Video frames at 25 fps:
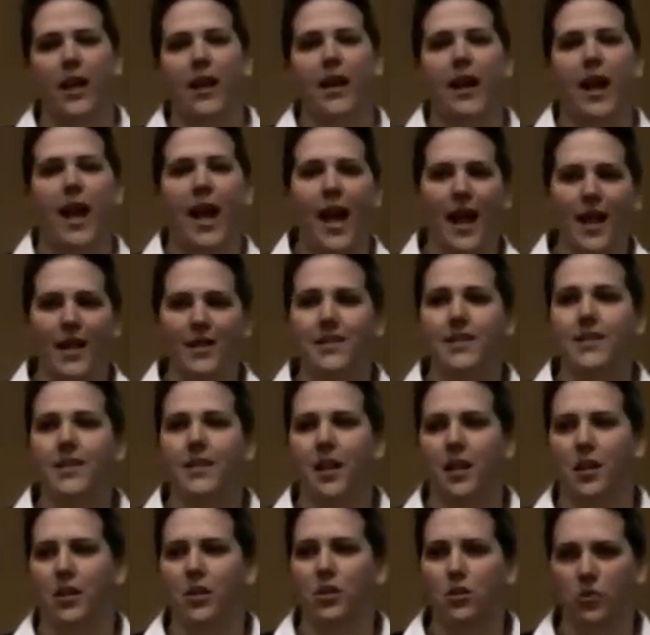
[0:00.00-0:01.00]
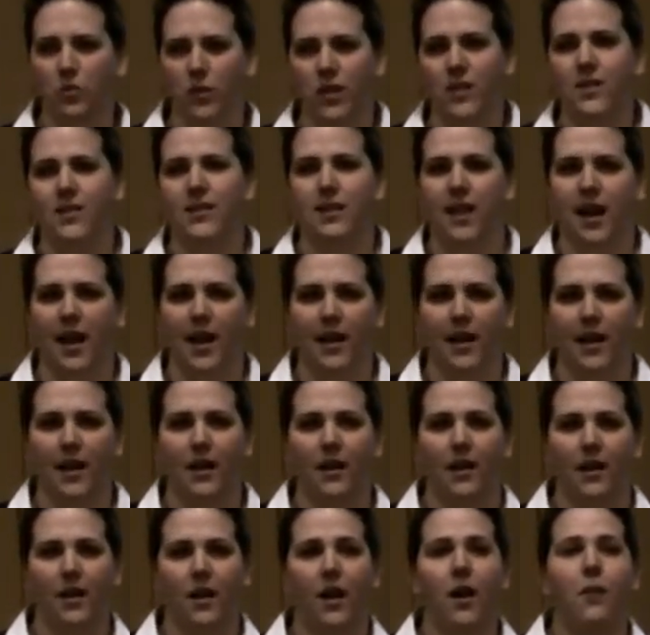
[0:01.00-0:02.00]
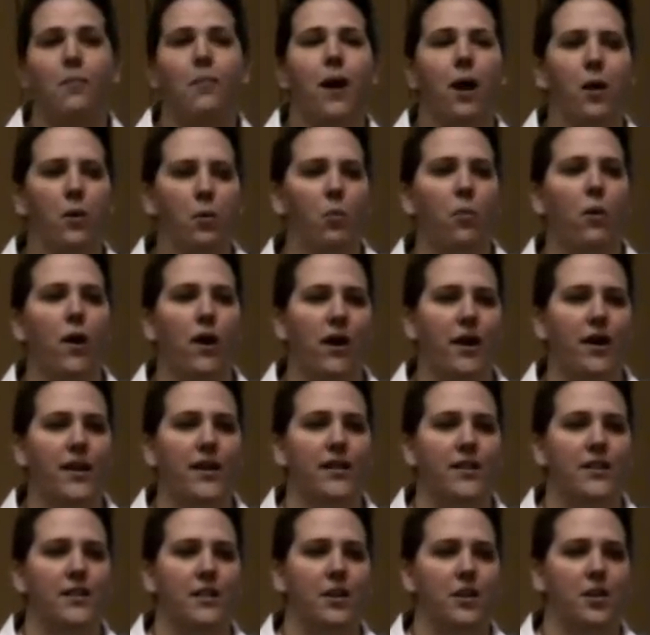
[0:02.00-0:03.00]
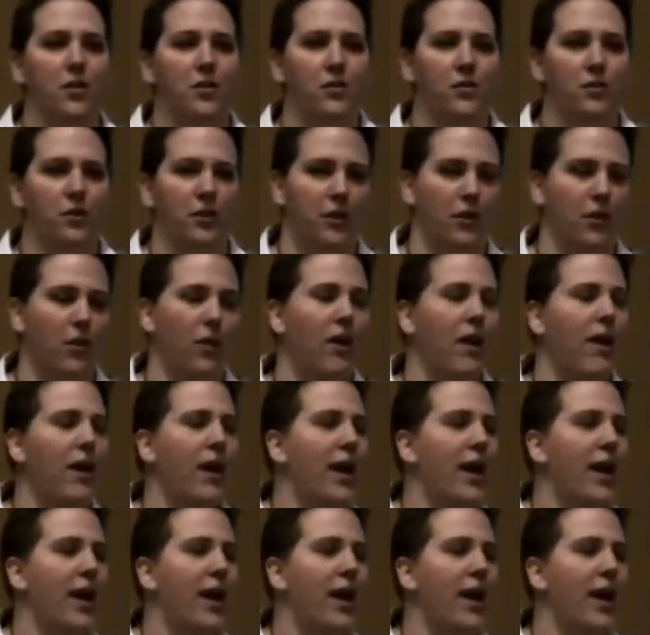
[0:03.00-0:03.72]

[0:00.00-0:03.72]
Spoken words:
and it has to get you excited about what it is that you do.